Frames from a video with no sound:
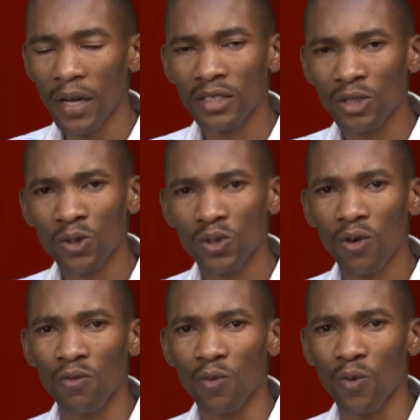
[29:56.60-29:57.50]
pursuit
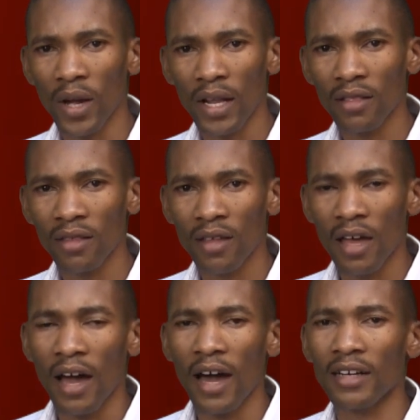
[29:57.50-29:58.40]
of wealth
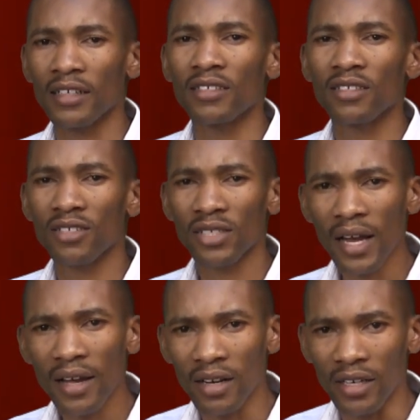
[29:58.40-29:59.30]
are
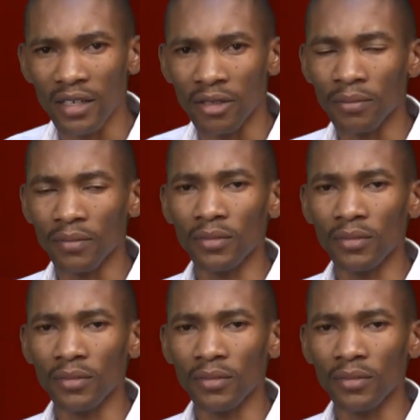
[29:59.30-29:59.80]
struggling